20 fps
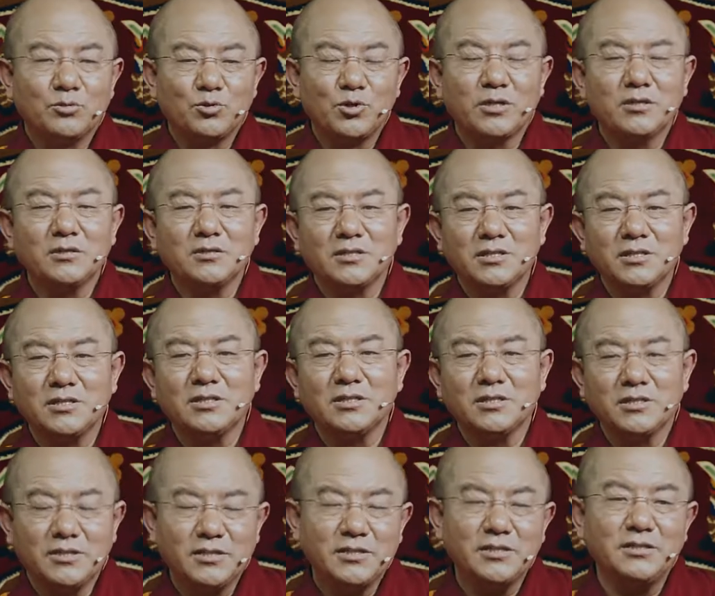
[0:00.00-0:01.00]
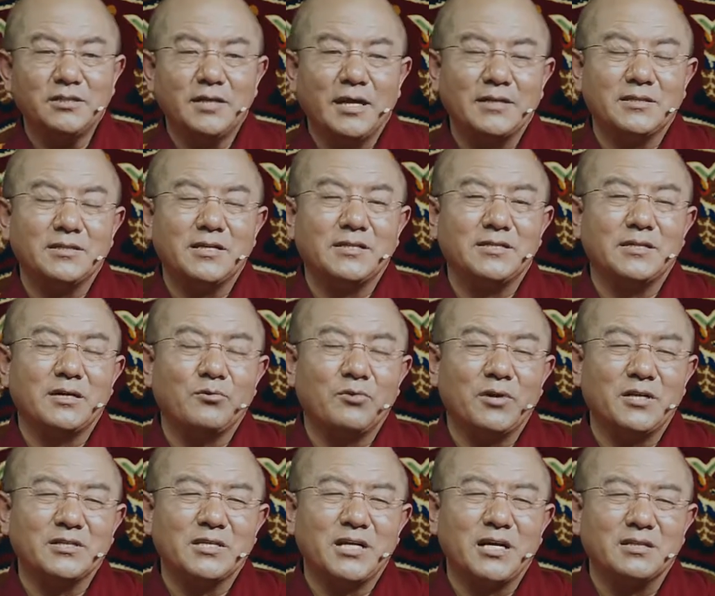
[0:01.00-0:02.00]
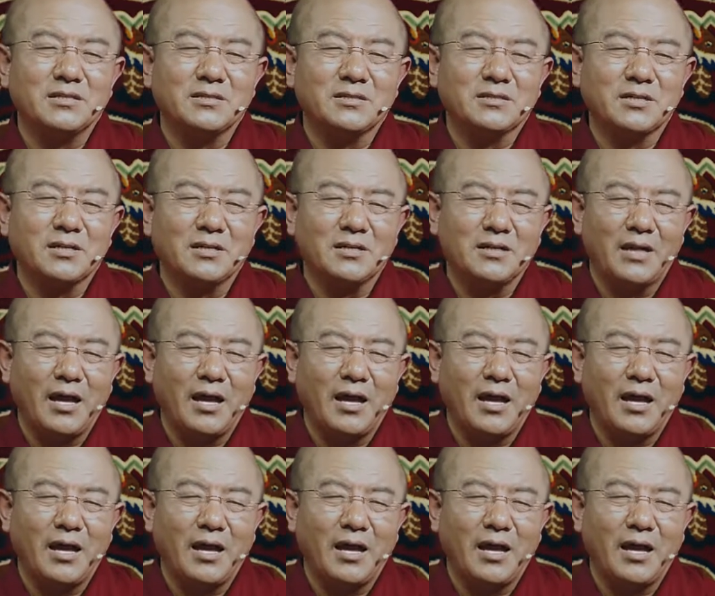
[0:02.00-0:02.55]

and mind is nowhere to be found.